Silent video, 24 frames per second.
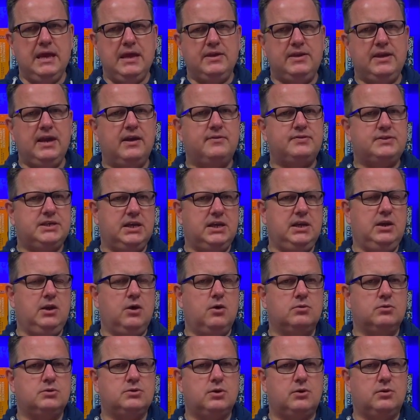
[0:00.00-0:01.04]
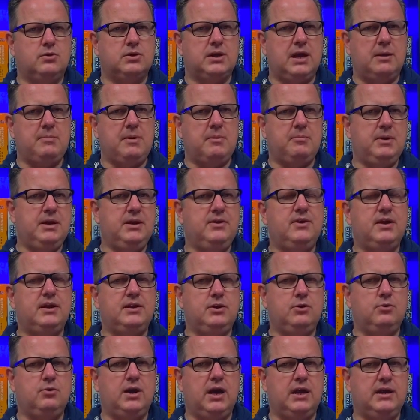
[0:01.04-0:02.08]
The FCDO told MME that
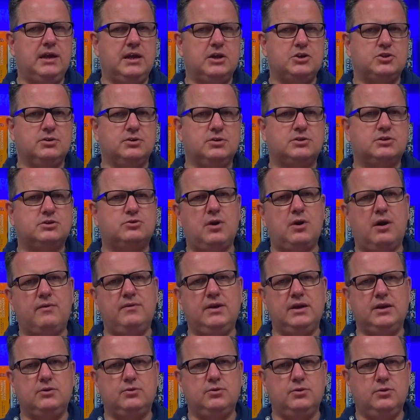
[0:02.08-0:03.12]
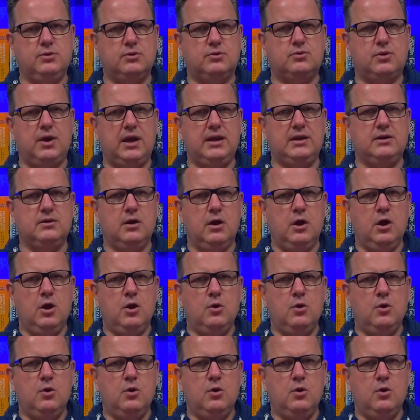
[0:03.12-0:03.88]
UK nationals travelling to Ukraine